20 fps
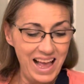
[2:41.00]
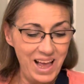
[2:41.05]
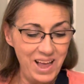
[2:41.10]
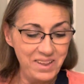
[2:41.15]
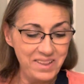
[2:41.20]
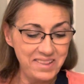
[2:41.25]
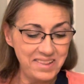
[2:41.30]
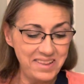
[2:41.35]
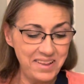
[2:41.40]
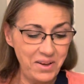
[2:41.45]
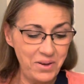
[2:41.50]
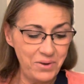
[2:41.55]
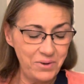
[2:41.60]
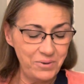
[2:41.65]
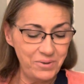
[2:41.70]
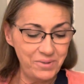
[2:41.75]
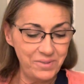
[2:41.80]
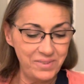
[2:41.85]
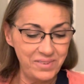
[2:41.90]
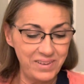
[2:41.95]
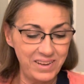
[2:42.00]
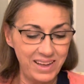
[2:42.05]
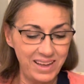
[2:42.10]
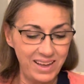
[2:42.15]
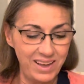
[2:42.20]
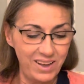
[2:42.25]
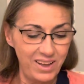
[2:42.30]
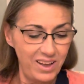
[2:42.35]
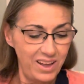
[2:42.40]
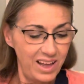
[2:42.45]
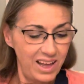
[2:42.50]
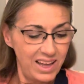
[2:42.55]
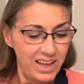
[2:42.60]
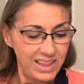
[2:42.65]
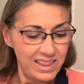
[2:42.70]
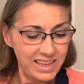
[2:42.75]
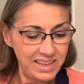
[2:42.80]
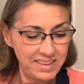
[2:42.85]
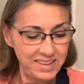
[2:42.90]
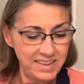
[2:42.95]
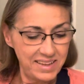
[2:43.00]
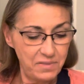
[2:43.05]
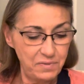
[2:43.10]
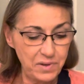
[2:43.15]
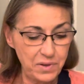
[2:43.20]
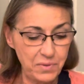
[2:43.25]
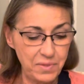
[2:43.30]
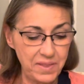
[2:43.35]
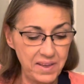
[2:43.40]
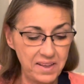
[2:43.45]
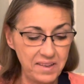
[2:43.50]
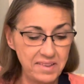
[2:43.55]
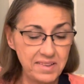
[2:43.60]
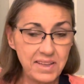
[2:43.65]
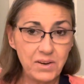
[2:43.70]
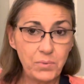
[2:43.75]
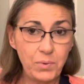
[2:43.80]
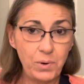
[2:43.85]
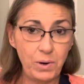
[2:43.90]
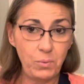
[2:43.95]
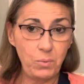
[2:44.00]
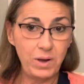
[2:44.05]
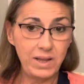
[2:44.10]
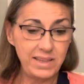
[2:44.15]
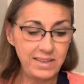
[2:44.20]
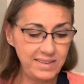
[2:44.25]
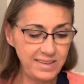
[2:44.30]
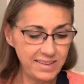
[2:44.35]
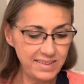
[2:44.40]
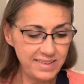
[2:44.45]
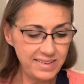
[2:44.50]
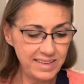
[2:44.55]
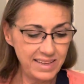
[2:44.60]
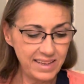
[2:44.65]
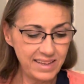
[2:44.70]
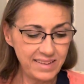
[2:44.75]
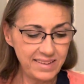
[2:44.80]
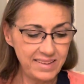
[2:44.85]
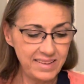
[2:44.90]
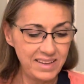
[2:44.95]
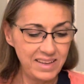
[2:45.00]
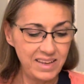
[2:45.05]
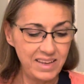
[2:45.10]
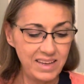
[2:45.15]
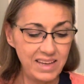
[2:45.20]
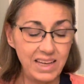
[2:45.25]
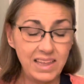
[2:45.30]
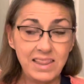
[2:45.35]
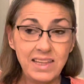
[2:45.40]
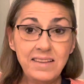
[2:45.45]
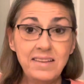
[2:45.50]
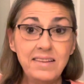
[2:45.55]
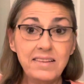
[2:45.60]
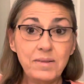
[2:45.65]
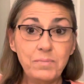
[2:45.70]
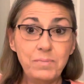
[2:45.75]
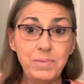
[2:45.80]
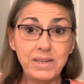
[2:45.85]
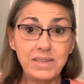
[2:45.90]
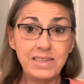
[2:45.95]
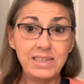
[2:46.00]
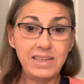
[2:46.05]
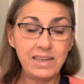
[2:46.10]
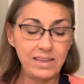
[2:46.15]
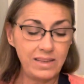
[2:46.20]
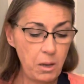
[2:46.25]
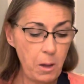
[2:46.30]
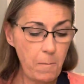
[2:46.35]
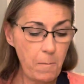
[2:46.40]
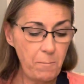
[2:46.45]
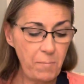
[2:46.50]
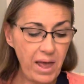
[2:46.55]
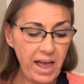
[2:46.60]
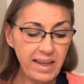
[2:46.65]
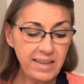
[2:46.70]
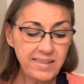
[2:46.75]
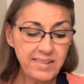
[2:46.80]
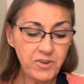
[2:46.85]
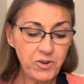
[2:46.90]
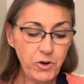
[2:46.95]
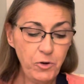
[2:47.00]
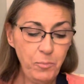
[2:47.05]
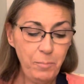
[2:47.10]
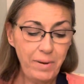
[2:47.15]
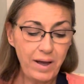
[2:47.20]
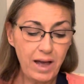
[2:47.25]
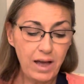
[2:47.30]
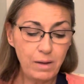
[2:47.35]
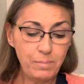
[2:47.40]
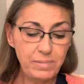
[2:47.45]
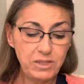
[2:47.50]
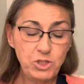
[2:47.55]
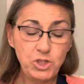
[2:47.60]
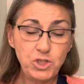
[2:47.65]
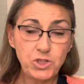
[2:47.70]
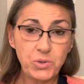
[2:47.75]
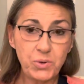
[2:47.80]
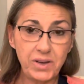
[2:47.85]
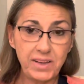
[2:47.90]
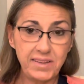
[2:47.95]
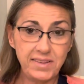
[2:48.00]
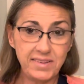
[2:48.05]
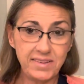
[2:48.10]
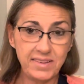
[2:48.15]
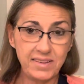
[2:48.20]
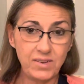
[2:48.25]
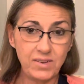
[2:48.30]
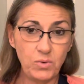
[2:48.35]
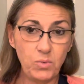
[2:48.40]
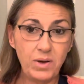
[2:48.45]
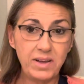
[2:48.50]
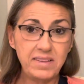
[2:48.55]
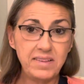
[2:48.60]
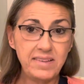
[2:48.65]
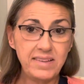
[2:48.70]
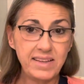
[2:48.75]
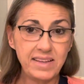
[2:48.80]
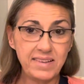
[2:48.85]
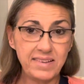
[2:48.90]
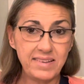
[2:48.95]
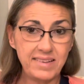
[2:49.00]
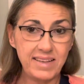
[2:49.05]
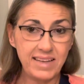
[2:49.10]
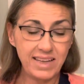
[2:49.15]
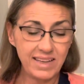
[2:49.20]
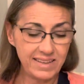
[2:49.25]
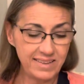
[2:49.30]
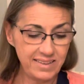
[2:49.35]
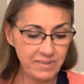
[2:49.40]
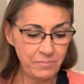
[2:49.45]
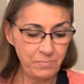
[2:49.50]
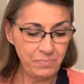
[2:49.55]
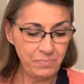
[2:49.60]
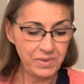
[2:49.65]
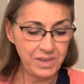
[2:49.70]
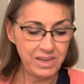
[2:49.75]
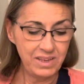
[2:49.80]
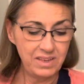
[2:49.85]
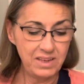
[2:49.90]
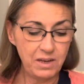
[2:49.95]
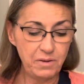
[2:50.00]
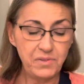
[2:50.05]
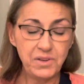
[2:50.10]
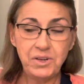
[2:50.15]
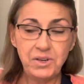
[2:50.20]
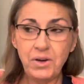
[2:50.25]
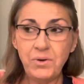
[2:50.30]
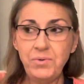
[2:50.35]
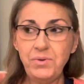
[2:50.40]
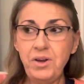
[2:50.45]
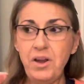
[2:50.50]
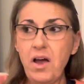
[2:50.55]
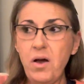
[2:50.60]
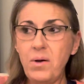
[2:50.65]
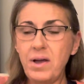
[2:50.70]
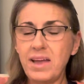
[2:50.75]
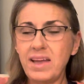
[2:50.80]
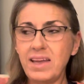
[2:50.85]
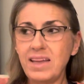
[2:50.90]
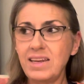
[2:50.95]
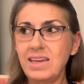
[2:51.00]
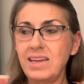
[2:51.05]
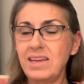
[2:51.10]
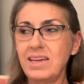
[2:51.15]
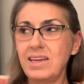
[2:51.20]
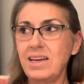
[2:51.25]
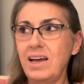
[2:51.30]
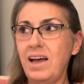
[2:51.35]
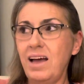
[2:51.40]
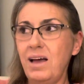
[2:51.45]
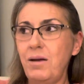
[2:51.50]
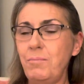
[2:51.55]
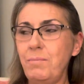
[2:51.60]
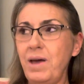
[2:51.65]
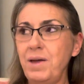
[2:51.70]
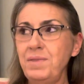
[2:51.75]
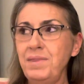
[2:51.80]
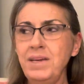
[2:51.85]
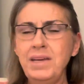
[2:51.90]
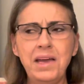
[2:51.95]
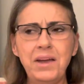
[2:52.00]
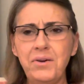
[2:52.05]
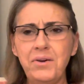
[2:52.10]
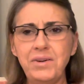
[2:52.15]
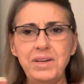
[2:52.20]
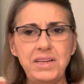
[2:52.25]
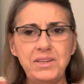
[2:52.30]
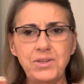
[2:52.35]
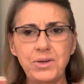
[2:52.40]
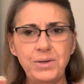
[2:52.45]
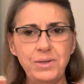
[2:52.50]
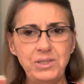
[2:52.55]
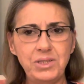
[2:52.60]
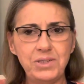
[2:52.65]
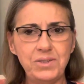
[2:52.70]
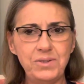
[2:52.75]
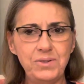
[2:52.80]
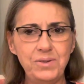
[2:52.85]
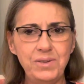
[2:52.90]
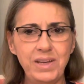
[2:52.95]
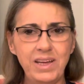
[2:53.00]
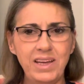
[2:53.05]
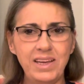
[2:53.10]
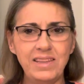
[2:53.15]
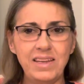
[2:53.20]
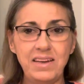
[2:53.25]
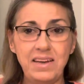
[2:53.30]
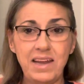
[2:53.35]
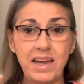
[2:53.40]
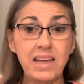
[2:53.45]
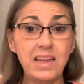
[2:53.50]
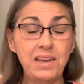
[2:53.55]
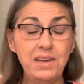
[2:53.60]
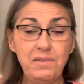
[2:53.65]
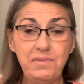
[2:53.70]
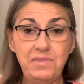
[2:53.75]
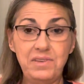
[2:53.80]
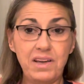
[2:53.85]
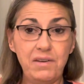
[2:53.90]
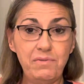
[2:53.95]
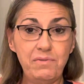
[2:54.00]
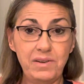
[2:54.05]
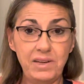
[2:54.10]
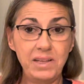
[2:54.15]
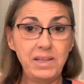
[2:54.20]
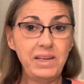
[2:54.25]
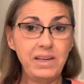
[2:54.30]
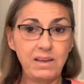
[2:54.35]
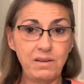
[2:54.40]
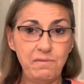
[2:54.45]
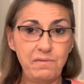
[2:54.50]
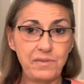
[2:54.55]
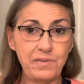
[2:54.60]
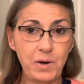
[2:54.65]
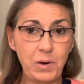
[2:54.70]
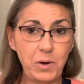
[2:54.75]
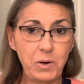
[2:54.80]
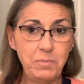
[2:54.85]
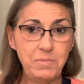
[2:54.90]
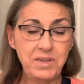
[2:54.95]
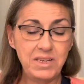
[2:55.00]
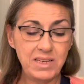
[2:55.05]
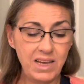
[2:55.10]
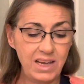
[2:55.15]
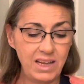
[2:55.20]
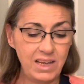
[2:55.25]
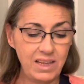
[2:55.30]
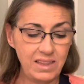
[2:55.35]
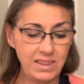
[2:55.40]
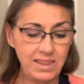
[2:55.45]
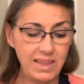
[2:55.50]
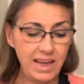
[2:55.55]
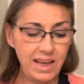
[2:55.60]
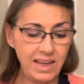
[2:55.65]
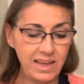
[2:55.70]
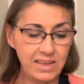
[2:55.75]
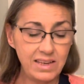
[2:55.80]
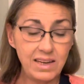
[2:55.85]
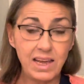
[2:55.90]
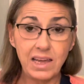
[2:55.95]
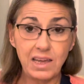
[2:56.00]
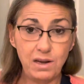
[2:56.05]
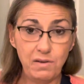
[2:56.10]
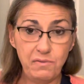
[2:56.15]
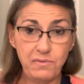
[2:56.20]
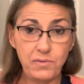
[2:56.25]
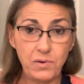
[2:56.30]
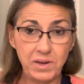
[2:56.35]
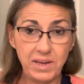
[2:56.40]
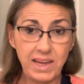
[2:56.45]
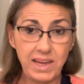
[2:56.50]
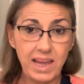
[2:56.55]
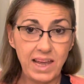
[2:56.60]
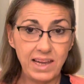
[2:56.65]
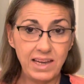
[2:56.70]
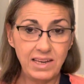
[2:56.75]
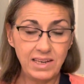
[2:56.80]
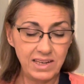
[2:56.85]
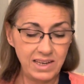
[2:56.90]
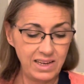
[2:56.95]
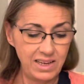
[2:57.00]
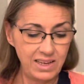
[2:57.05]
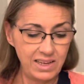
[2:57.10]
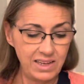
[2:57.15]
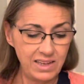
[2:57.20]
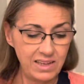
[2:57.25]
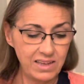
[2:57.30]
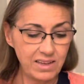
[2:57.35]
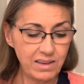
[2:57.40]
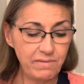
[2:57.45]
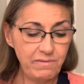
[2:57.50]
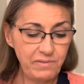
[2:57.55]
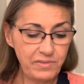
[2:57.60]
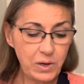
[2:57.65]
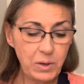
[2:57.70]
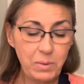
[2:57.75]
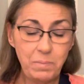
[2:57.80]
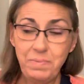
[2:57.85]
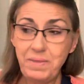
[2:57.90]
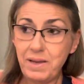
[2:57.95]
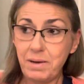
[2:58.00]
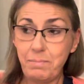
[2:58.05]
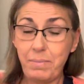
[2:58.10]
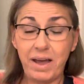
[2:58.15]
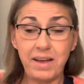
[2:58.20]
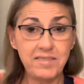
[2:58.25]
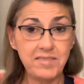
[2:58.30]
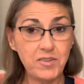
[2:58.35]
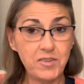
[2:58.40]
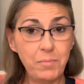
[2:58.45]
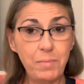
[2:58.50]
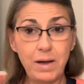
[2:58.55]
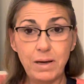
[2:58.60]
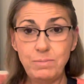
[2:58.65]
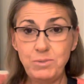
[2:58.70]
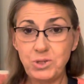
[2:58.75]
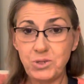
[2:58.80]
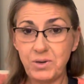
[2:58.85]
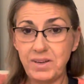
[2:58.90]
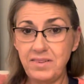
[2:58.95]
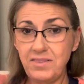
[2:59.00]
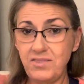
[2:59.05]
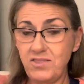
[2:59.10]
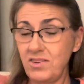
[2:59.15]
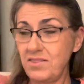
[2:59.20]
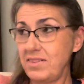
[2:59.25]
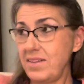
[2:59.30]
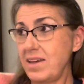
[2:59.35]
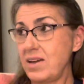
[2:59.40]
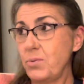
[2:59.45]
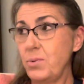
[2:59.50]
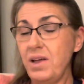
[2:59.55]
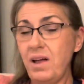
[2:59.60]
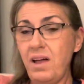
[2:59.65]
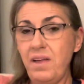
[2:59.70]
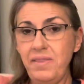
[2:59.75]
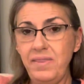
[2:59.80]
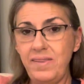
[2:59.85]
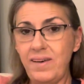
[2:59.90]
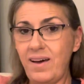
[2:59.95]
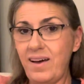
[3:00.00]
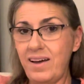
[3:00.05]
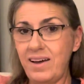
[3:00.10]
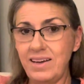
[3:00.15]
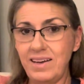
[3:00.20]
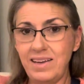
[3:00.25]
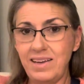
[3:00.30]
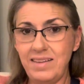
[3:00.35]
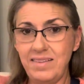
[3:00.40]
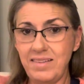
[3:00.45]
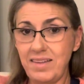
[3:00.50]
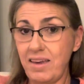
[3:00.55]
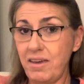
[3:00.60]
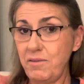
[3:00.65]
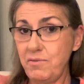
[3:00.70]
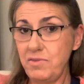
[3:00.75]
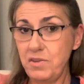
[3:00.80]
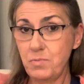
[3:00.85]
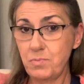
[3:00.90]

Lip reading: So let's see a few things that were 166. This is a big deal. Pastor Bob Joyce, 166. Now, if you don't know it, I think I already told you that negative definitely confirmed that negative 48 confirmed that Pastor Bob Joyce, just like we all thought, is Elvis